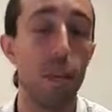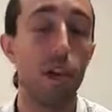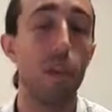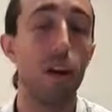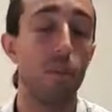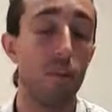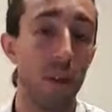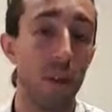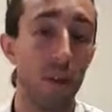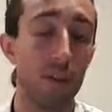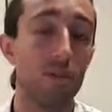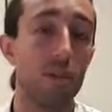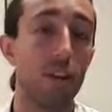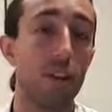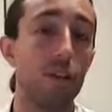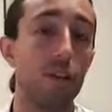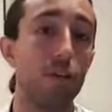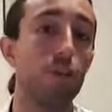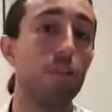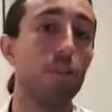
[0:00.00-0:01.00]
rather than trying
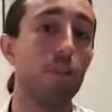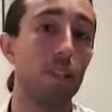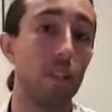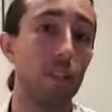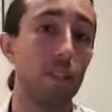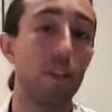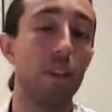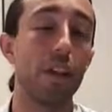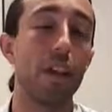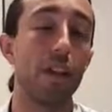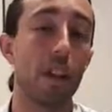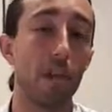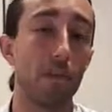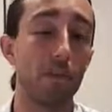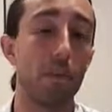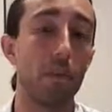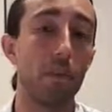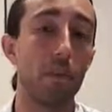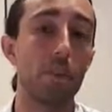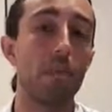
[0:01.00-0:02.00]
to also deal with another
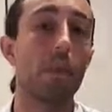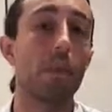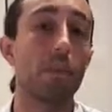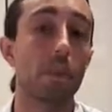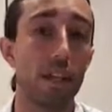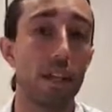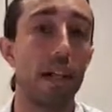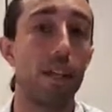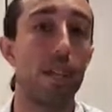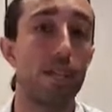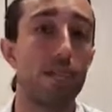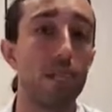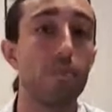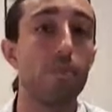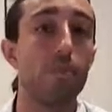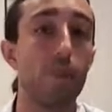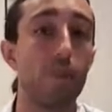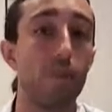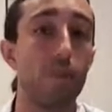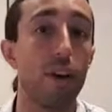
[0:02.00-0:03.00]
problem such as
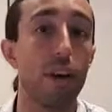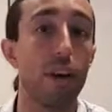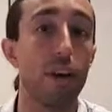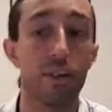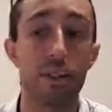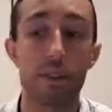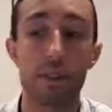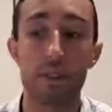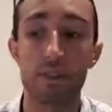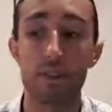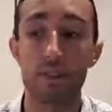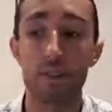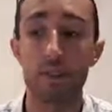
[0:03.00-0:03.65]
the virus.